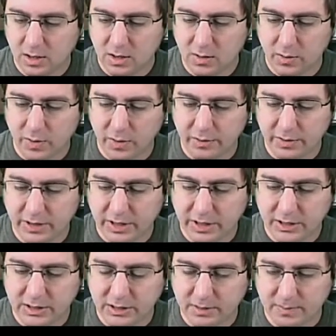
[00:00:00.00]
We only
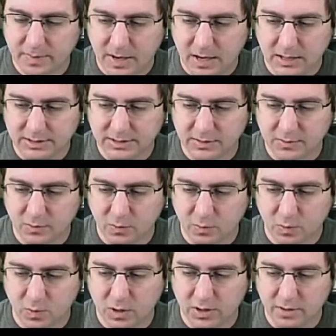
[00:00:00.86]
need to deposit
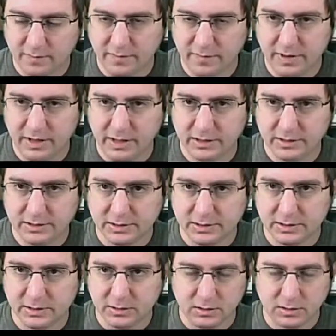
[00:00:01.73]
one of
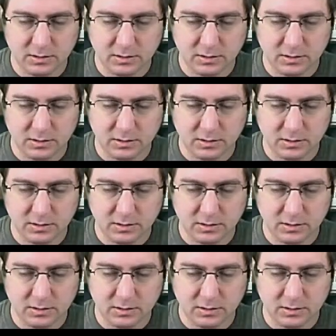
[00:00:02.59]
these